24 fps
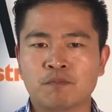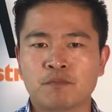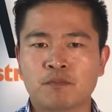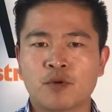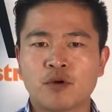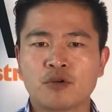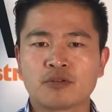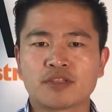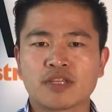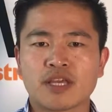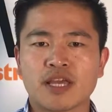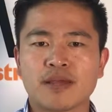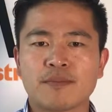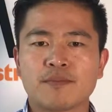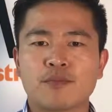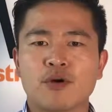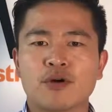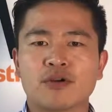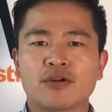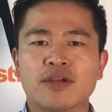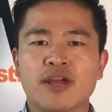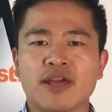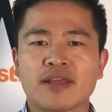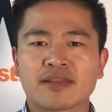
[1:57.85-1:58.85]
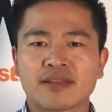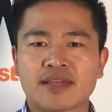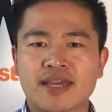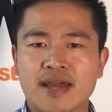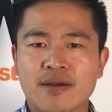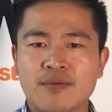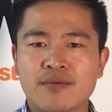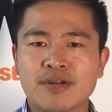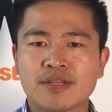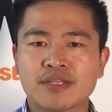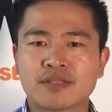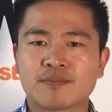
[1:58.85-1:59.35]
Both importer and
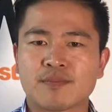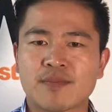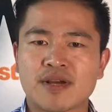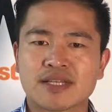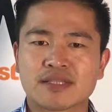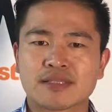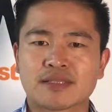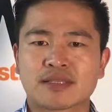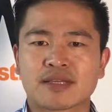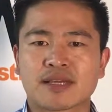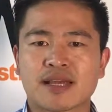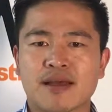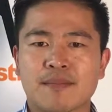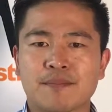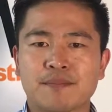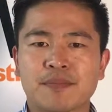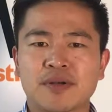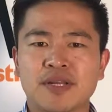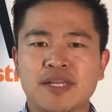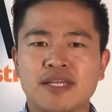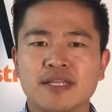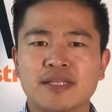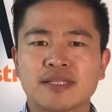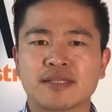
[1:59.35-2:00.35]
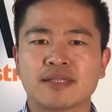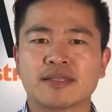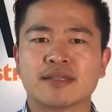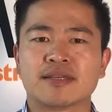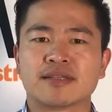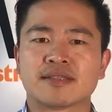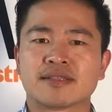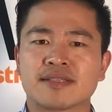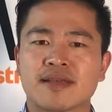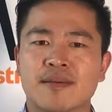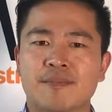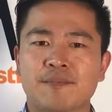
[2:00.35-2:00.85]
carriers must complete
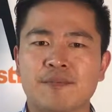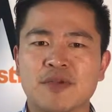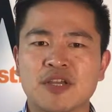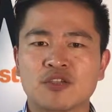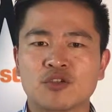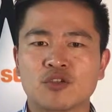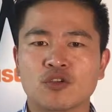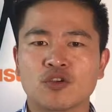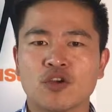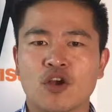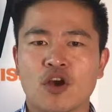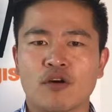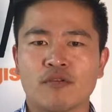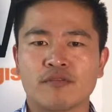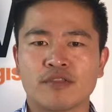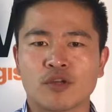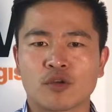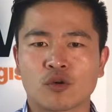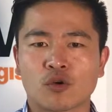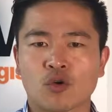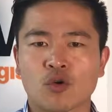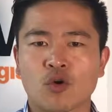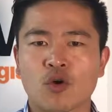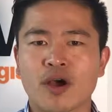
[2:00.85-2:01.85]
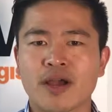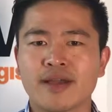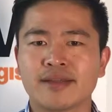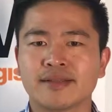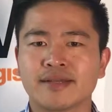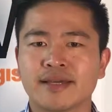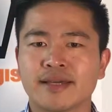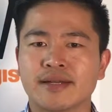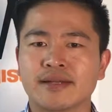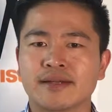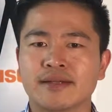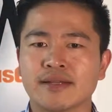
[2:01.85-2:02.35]
the submission of the required
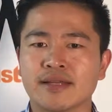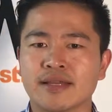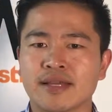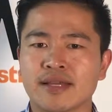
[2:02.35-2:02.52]
data